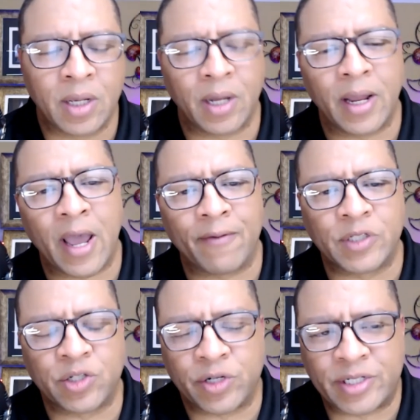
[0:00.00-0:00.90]
and they have a
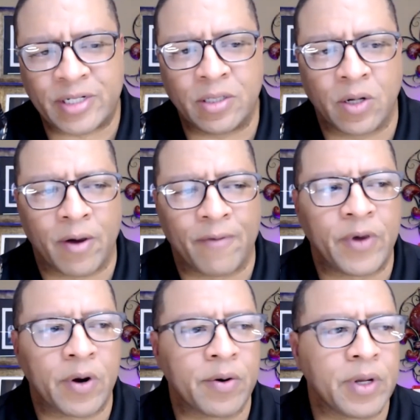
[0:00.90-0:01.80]

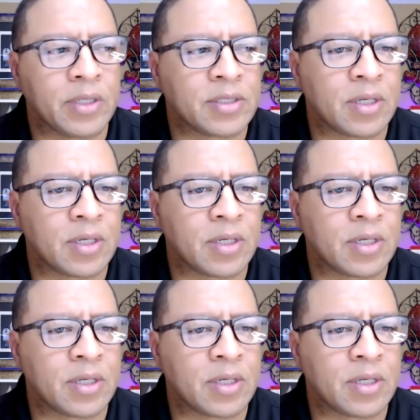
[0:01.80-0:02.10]
very